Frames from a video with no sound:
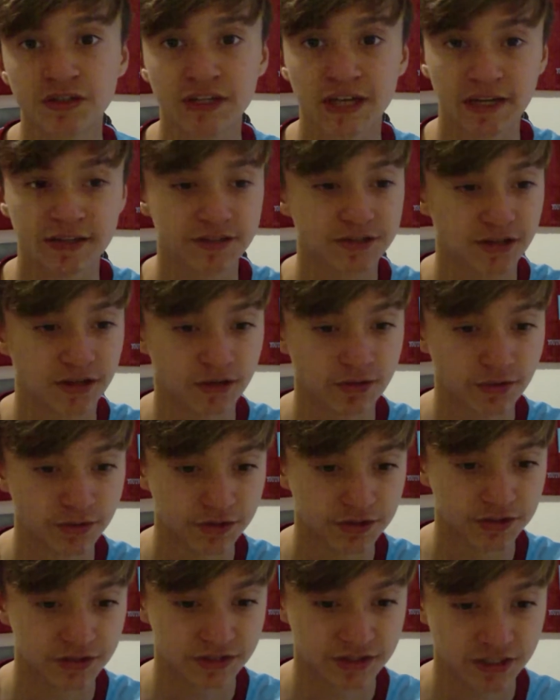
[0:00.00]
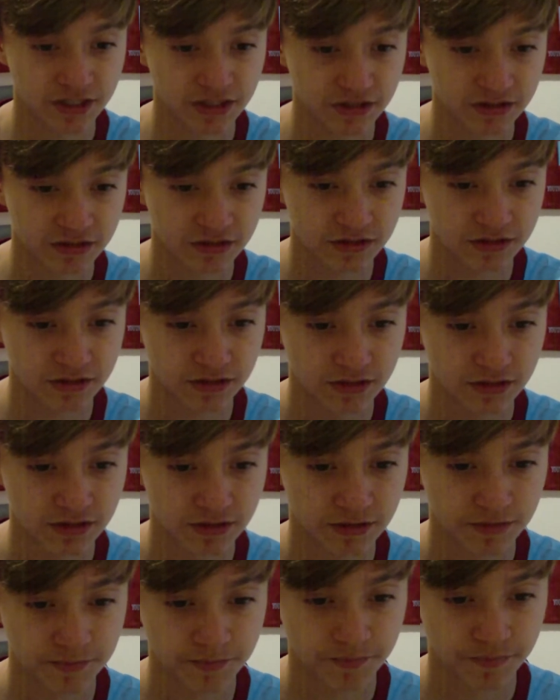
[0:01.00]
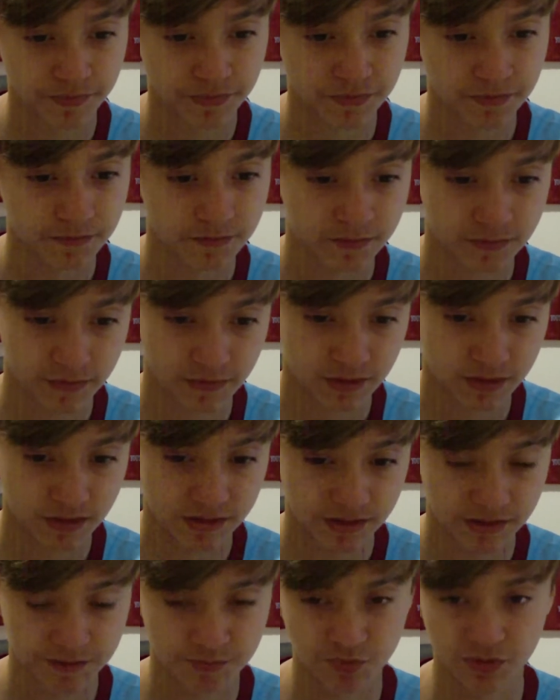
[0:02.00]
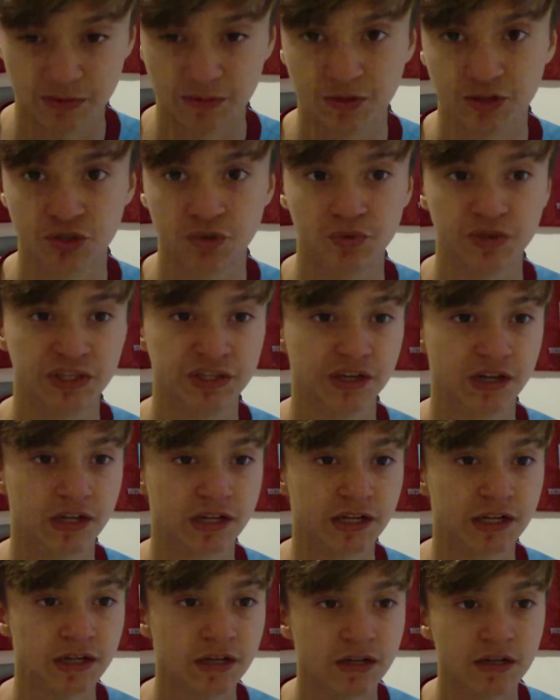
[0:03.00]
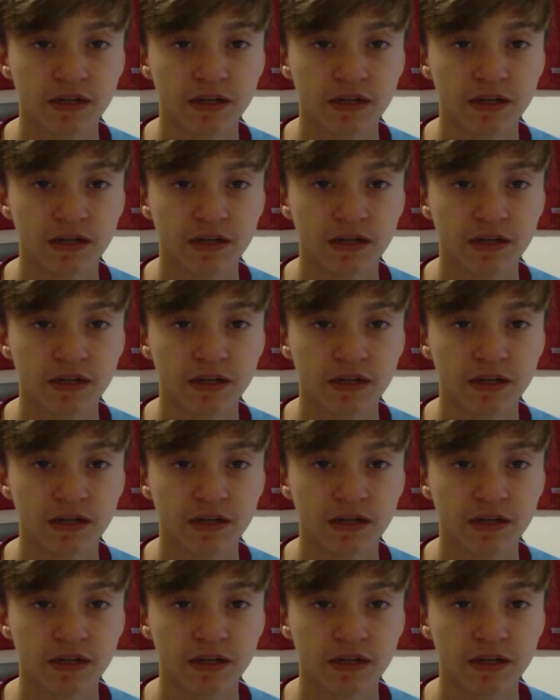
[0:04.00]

Cancelo got the assist, and that's pretty much all he done.